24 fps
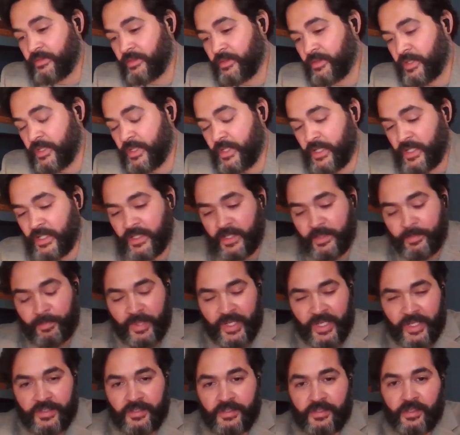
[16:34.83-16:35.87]
it
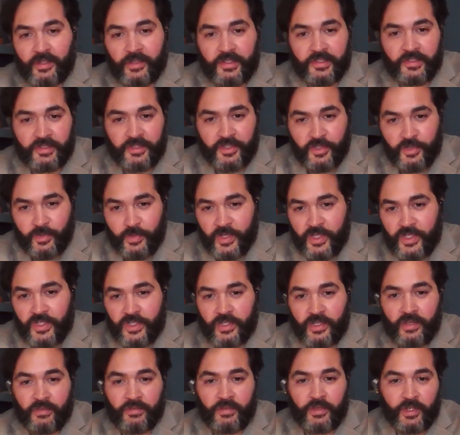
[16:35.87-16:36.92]
depends on the
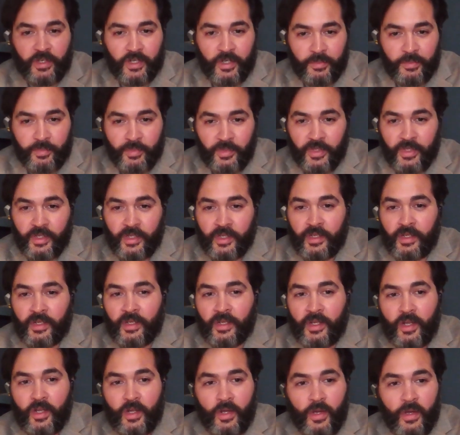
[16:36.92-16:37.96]
situation of your company and
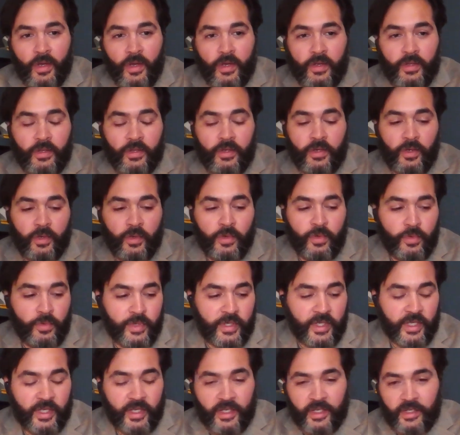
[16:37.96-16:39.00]
who
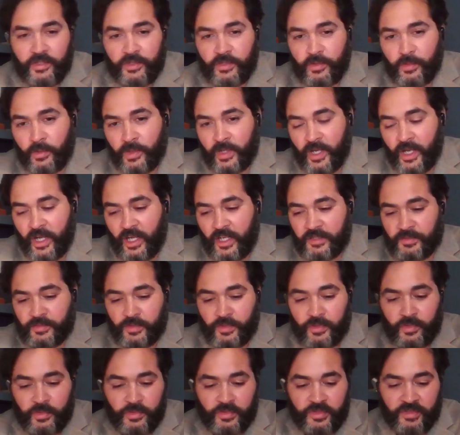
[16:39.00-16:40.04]
can get into what
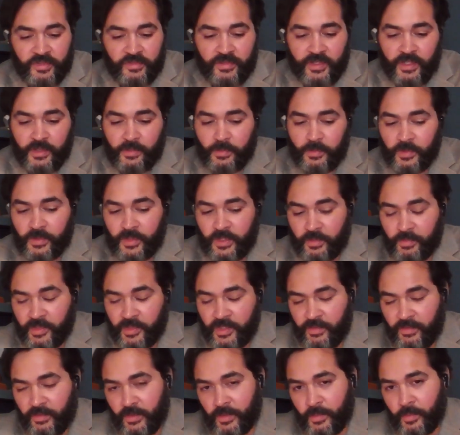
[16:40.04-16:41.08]
hospital, who's available to come
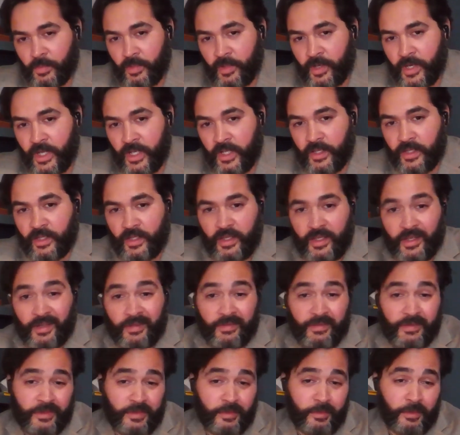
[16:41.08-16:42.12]
give you a break. If
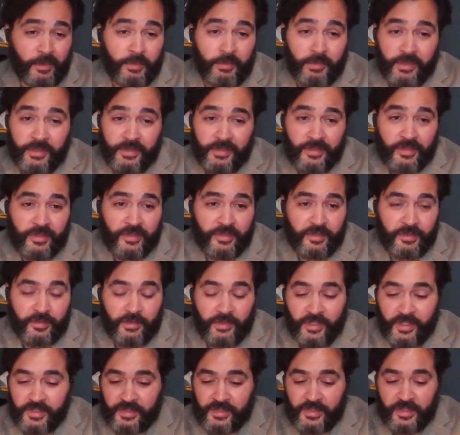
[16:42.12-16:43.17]
some companies just
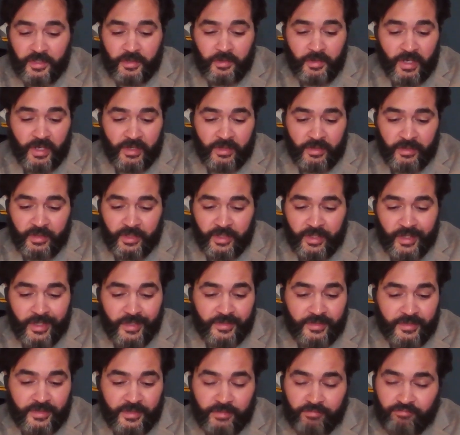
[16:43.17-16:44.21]
they send you out on a case
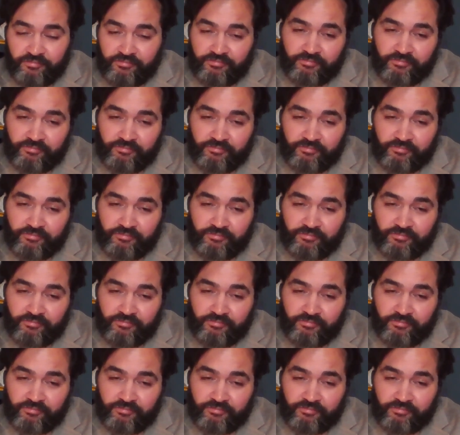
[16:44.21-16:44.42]
and